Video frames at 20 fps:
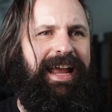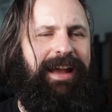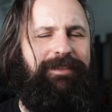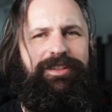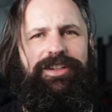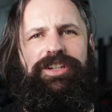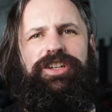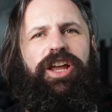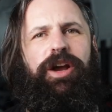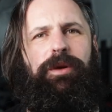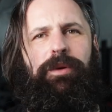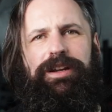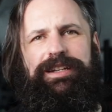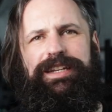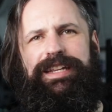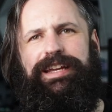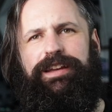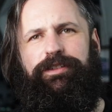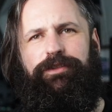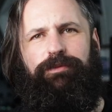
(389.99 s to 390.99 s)
having no
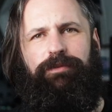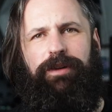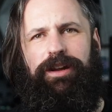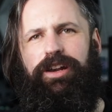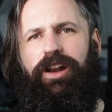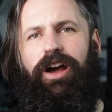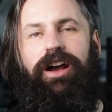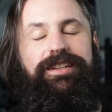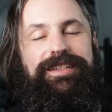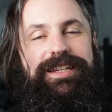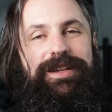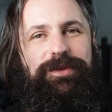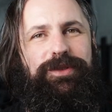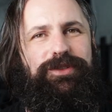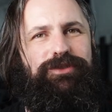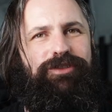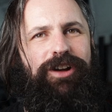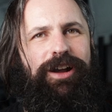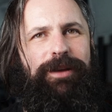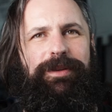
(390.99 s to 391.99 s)
idea if my lighting
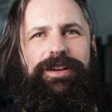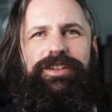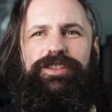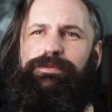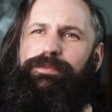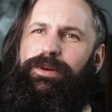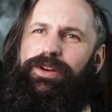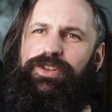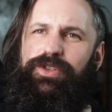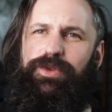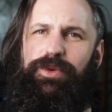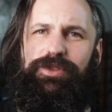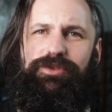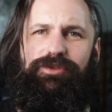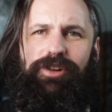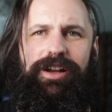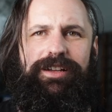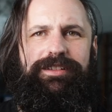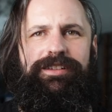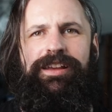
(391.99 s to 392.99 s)
was right, my exposure was
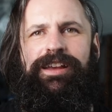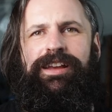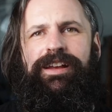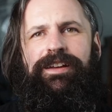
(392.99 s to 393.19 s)
right,